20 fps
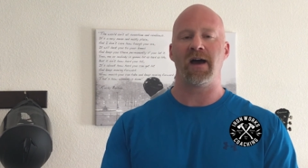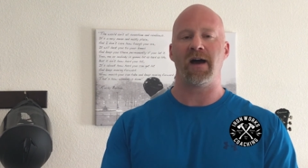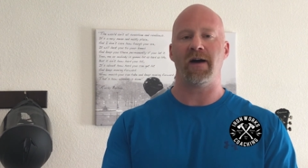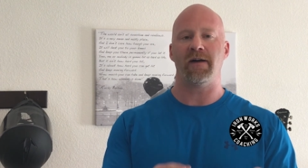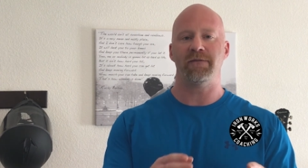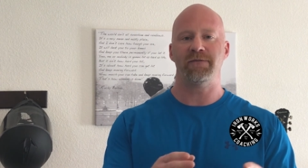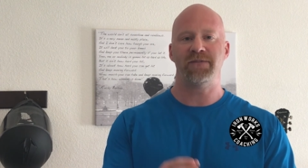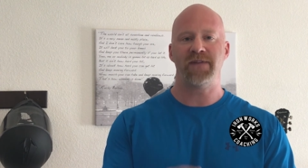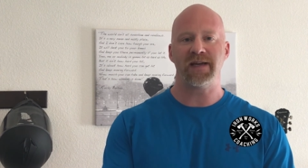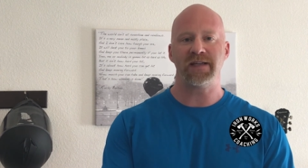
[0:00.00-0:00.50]

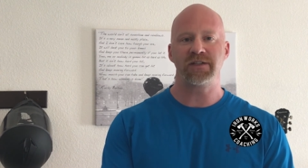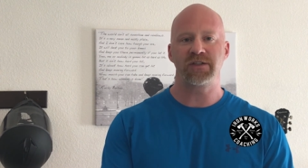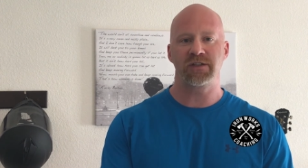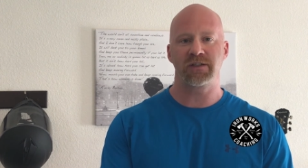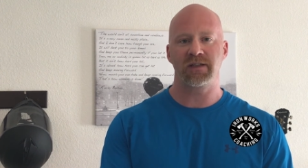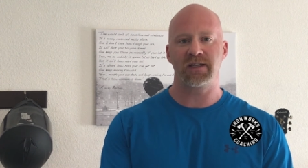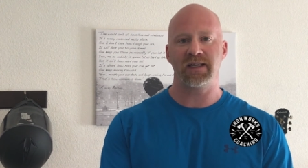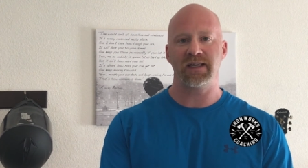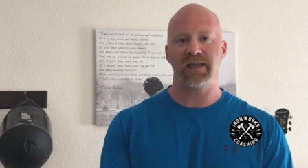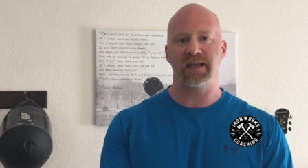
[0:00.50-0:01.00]

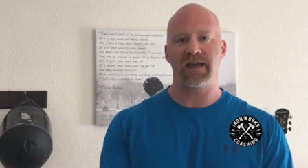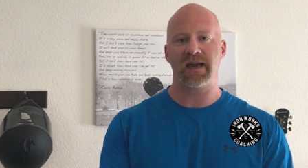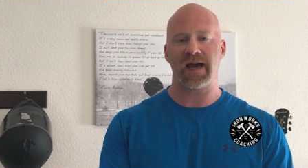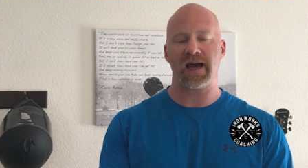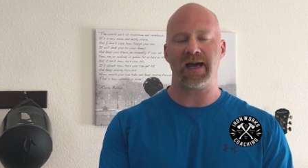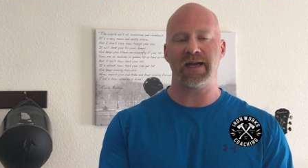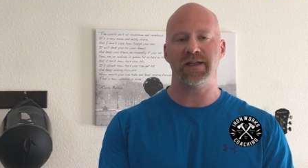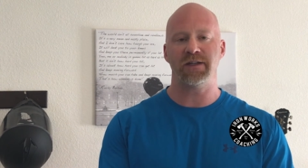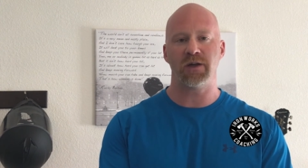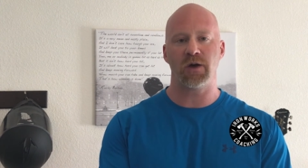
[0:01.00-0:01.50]
Eventually,
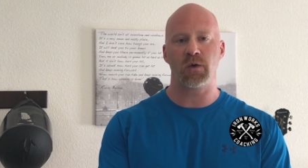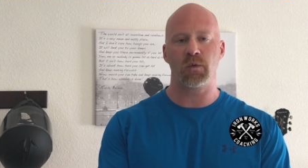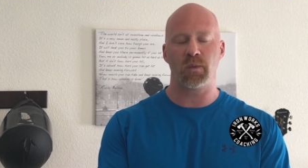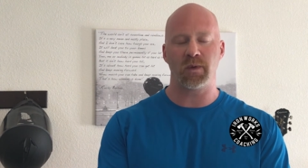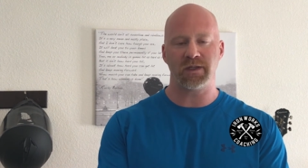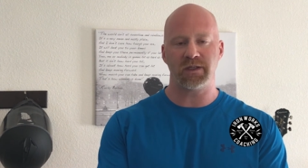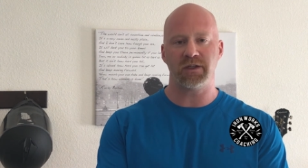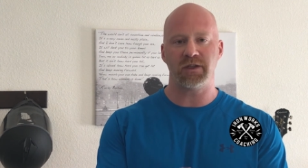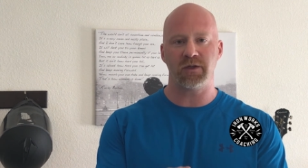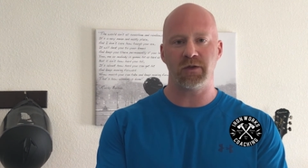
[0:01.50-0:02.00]
I know
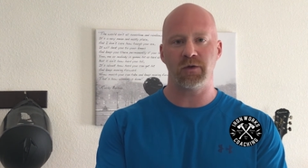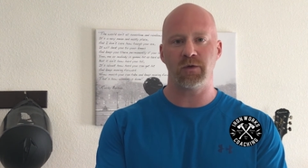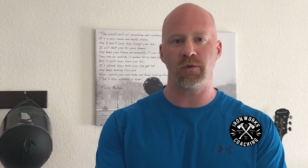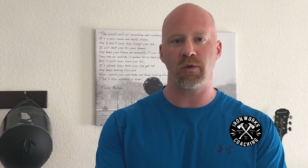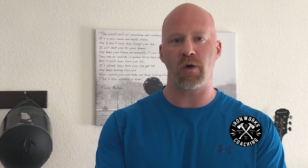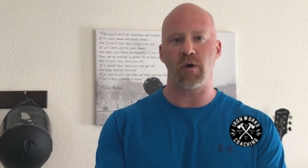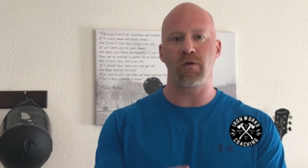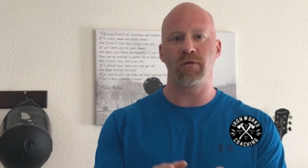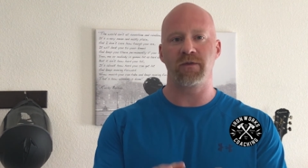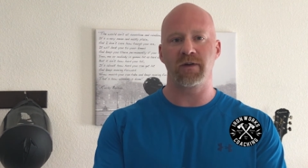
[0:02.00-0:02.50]
when you
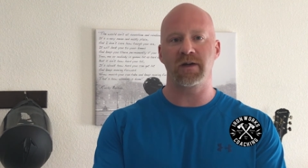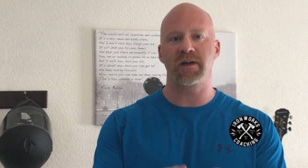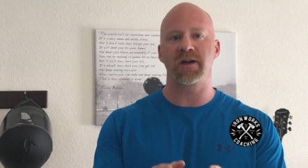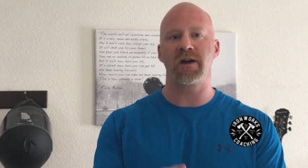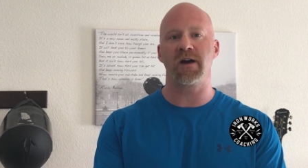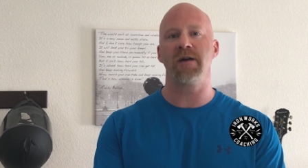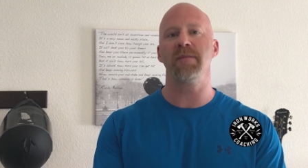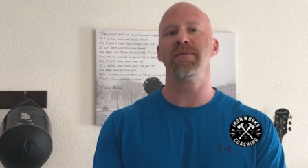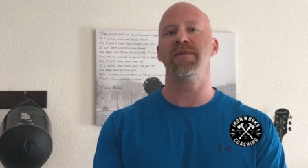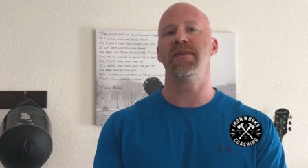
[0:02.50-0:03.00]

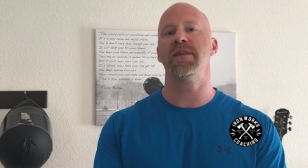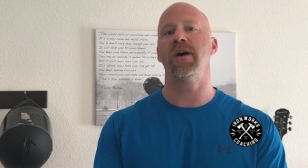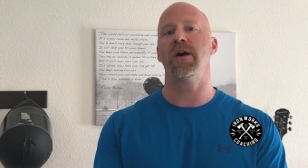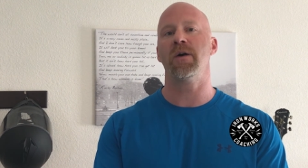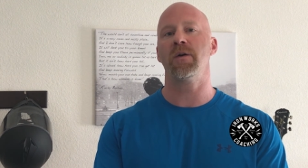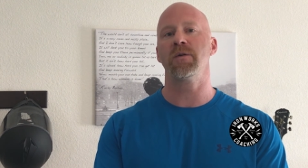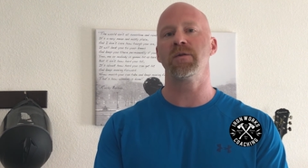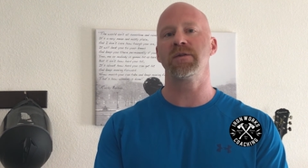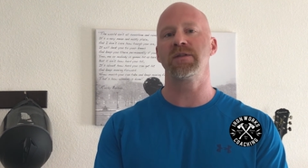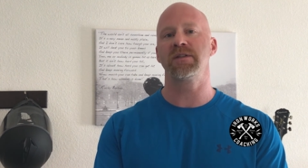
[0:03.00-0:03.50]
overcome
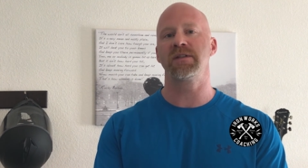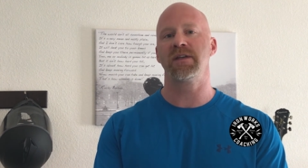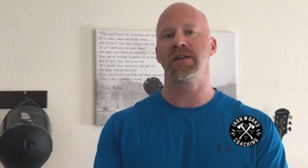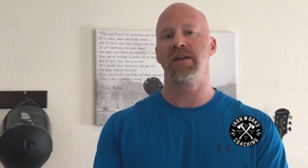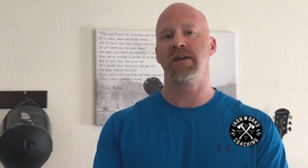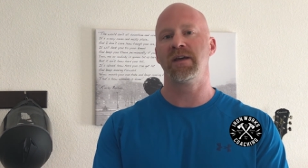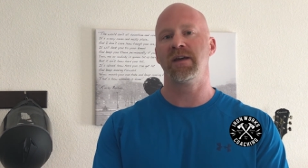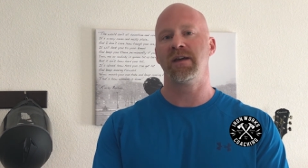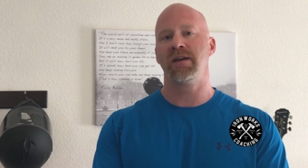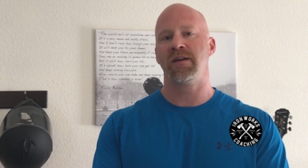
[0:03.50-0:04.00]
those
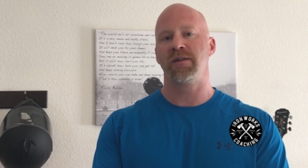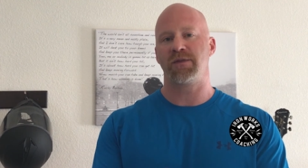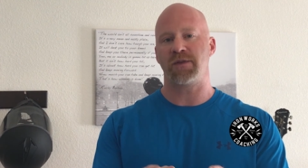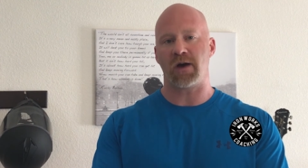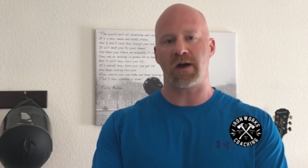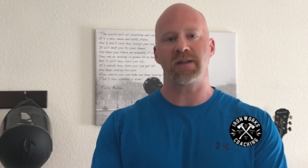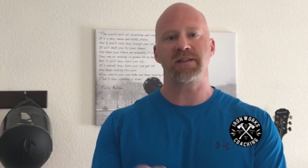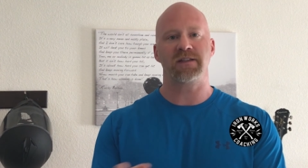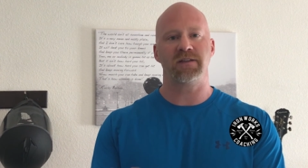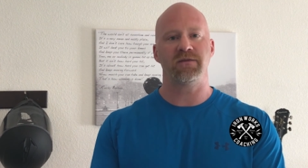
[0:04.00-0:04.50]

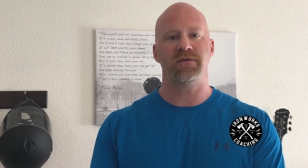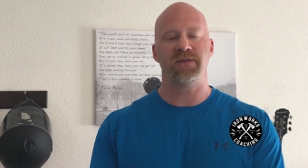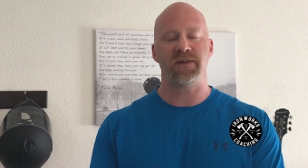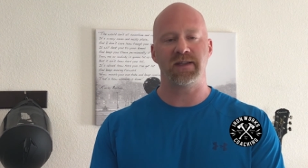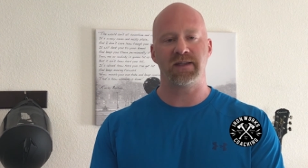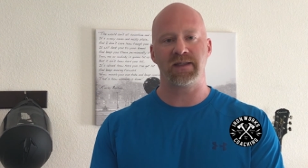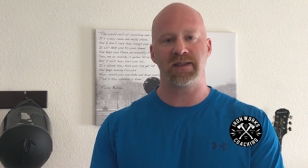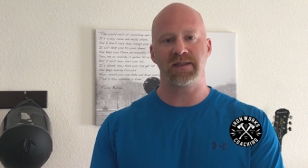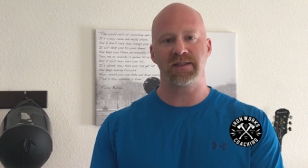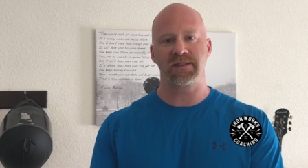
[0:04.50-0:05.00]
thoughts and
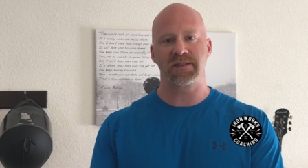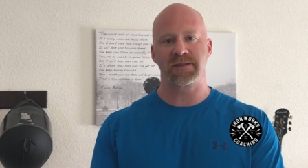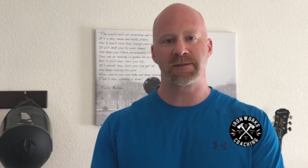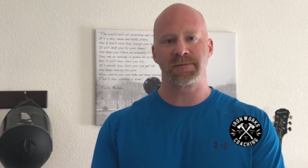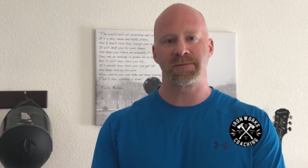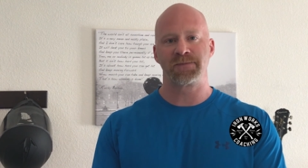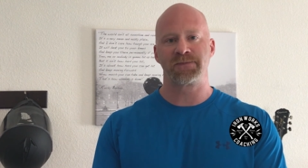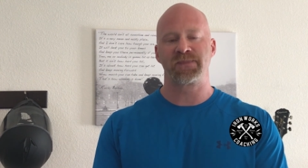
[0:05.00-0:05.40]
feelings,